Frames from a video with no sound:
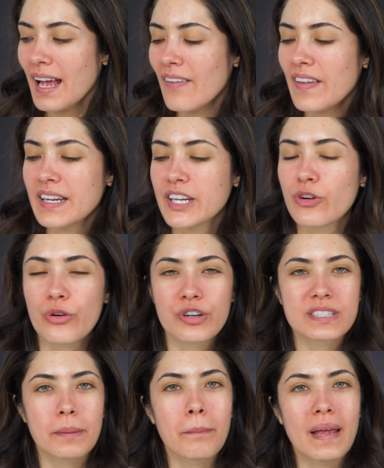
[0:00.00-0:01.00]
And then in
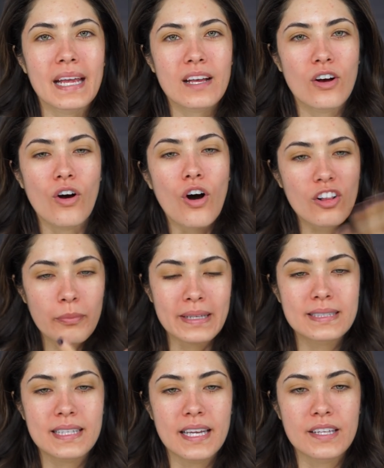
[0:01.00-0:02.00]
order to make all of
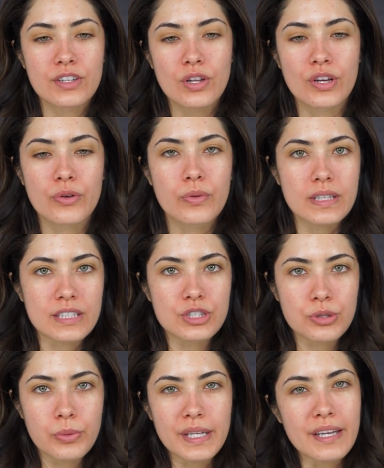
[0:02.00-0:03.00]
my skin look really
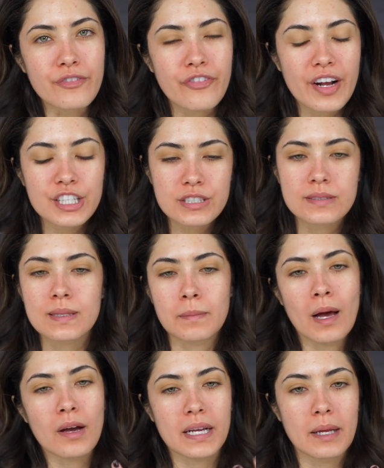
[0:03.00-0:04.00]
dewy and fresh, since
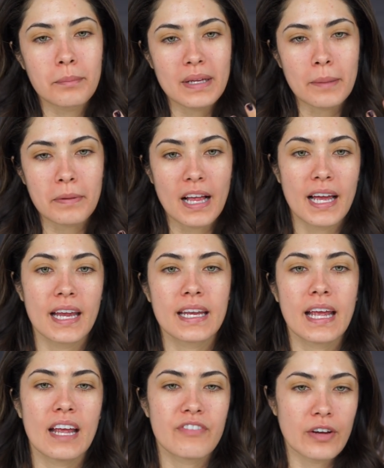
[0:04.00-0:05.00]
I'm not gonna be
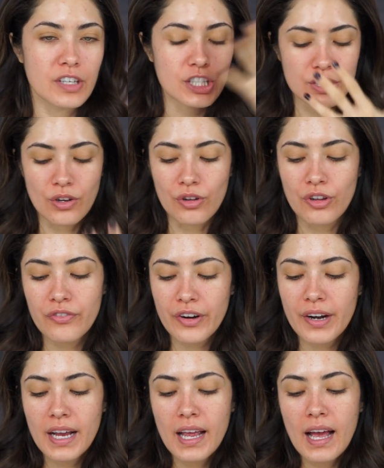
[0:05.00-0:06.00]
applying a foundation all
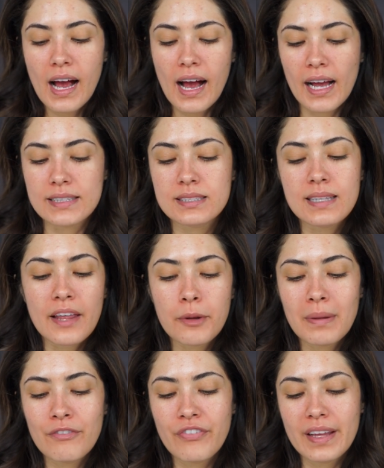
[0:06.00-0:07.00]
over, I
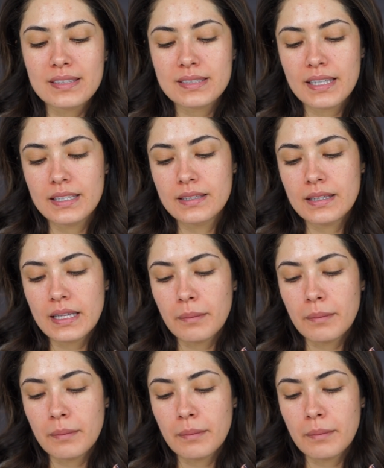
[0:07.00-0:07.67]
slather my face in